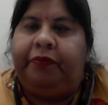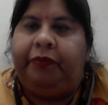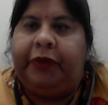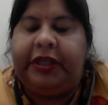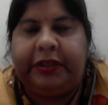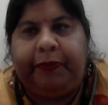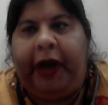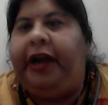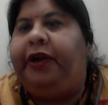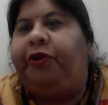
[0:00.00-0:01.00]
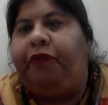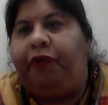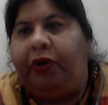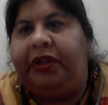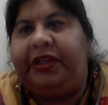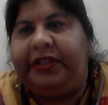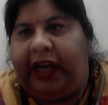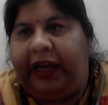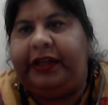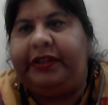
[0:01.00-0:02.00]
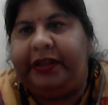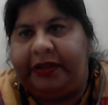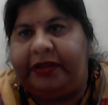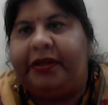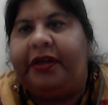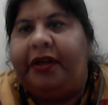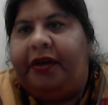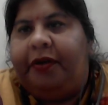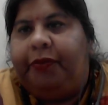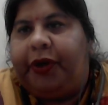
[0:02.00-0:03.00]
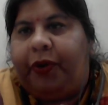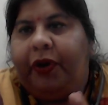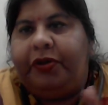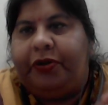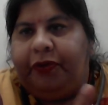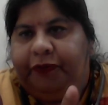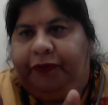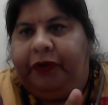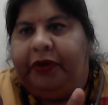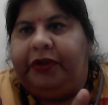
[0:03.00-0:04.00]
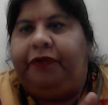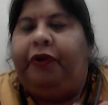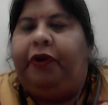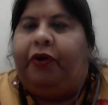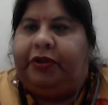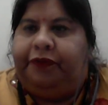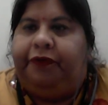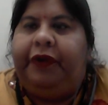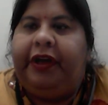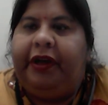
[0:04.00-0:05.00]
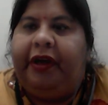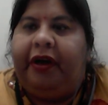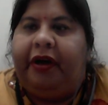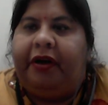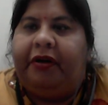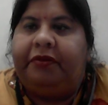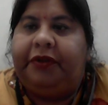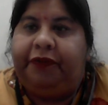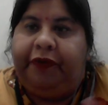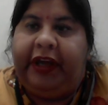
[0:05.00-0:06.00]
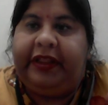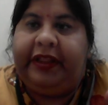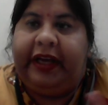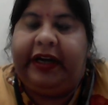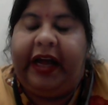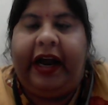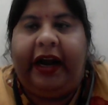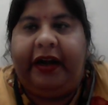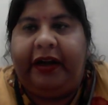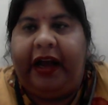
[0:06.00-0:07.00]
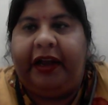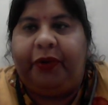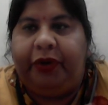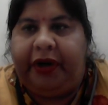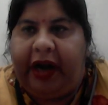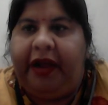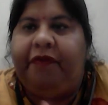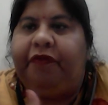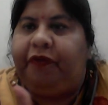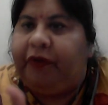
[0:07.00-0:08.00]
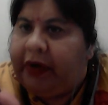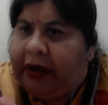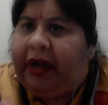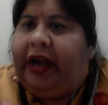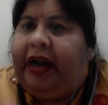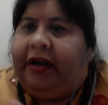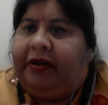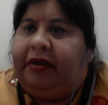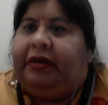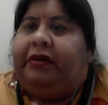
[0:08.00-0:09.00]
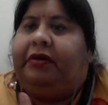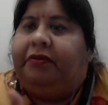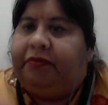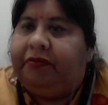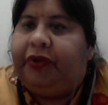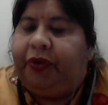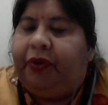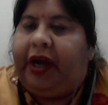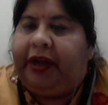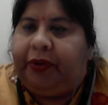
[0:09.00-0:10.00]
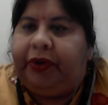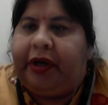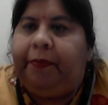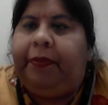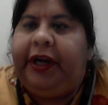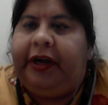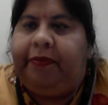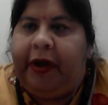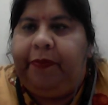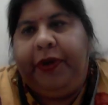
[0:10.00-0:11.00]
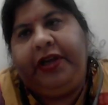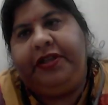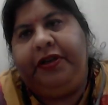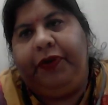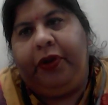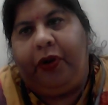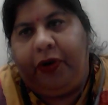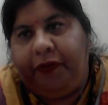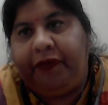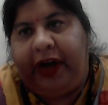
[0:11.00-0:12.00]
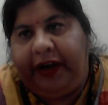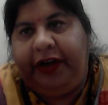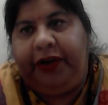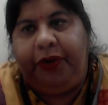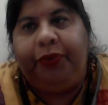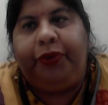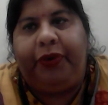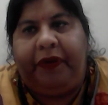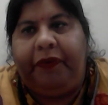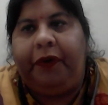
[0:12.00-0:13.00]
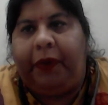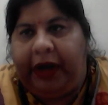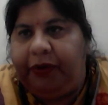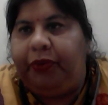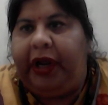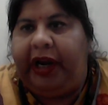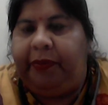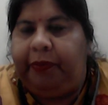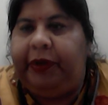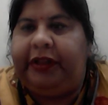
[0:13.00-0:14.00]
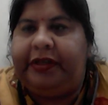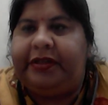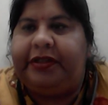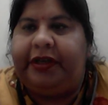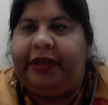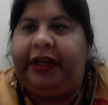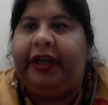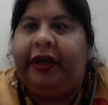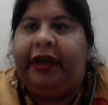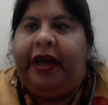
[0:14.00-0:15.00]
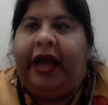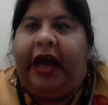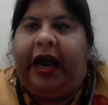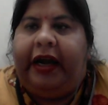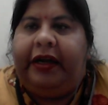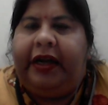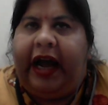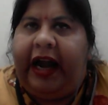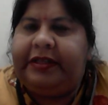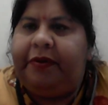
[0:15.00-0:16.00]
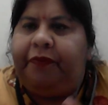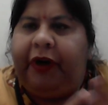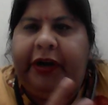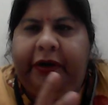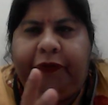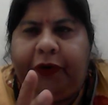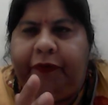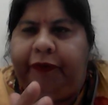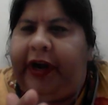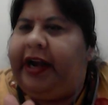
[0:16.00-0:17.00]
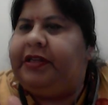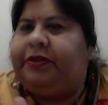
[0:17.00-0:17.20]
in spite of all the challenges, because of the philosophy, the faith that I had, I could triumph, and I could complete my PhD with a lot of gratitude to everyone who helped me in this journey. And I had some wonderful friends,